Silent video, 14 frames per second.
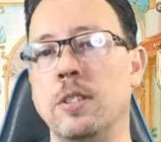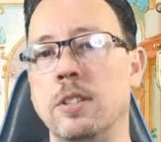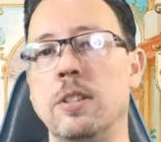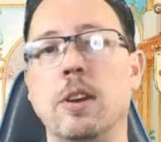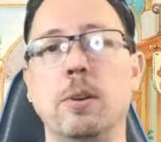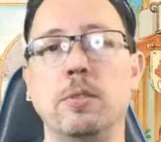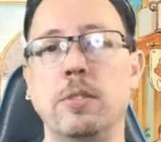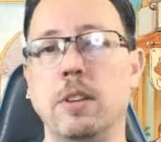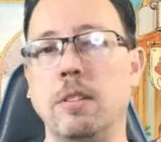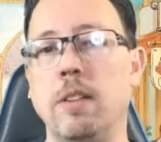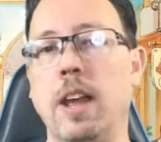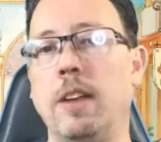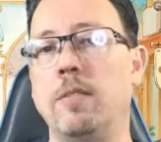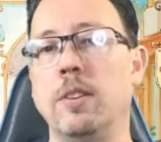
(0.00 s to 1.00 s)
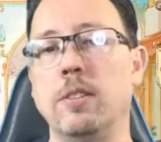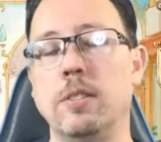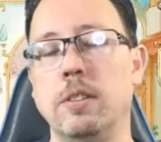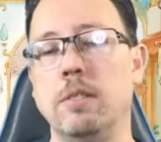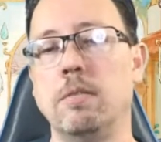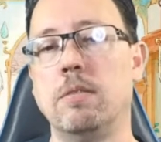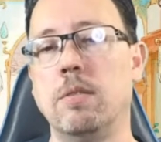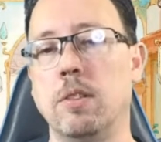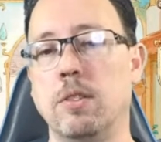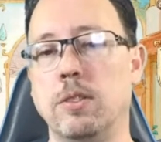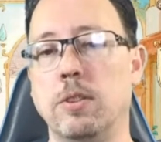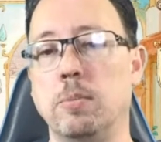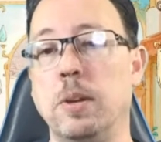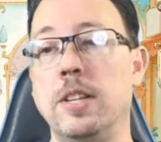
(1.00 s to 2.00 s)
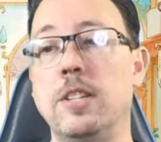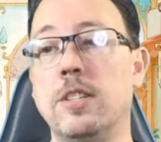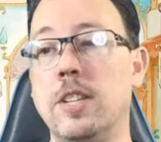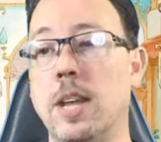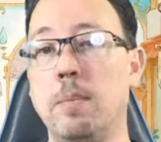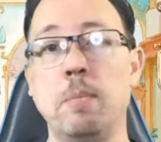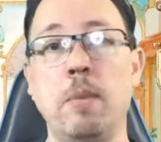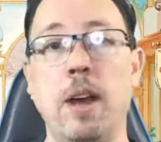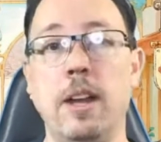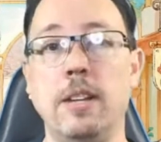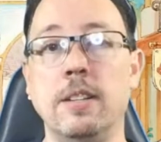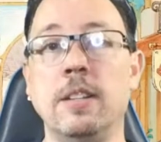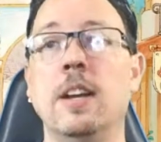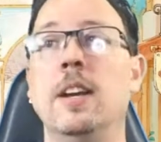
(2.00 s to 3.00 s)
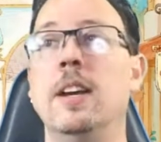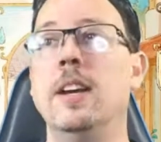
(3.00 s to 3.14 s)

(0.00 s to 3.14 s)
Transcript: and toast and anvils and crystals, but just keep in mind,